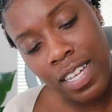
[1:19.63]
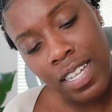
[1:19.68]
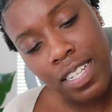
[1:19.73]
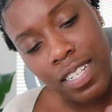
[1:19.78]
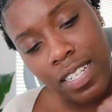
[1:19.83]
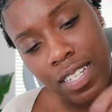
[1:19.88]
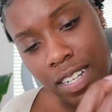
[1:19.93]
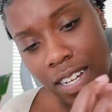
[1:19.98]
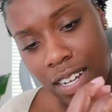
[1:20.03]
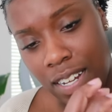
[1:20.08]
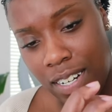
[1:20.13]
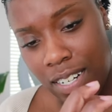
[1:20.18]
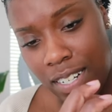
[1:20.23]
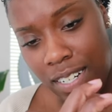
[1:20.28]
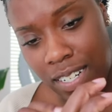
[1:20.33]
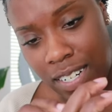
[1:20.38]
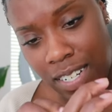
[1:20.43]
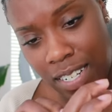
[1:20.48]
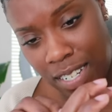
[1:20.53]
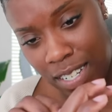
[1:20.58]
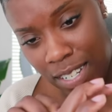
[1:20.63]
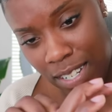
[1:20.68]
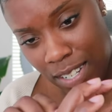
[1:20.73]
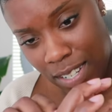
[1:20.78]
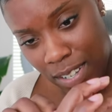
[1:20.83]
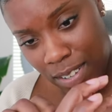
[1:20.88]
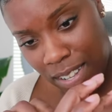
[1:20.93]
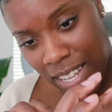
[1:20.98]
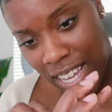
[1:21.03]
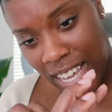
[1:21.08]
soldered
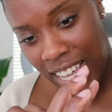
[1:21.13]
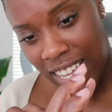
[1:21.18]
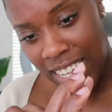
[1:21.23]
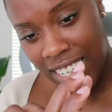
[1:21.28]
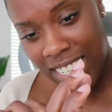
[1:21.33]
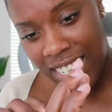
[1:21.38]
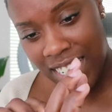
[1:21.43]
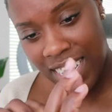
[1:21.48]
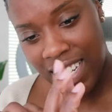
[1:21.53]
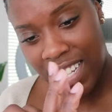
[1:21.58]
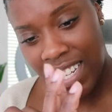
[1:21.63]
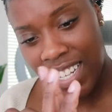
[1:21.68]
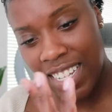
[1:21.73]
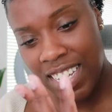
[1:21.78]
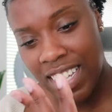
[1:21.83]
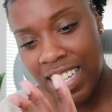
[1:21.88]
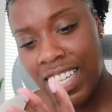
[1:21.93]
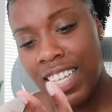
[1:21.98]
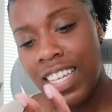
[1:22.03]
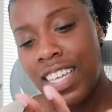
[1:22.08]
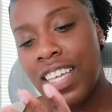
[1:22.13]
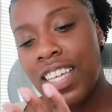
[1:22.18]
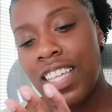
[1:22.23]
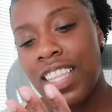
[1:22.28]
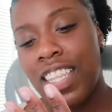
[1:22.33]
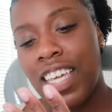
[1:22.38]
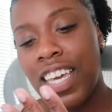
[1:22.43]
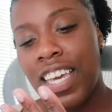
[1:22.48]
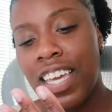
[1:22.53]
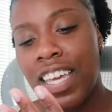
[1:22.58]
so that
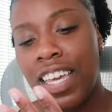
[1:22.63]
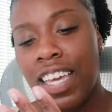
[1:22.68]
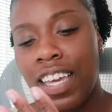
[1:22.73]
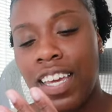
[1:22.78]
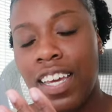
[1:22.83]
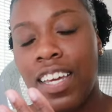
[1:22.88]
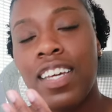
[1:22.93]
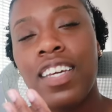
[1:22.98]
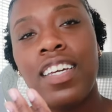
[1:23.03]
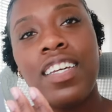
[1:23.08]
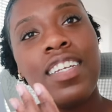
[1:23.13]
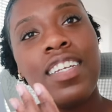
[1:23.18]
they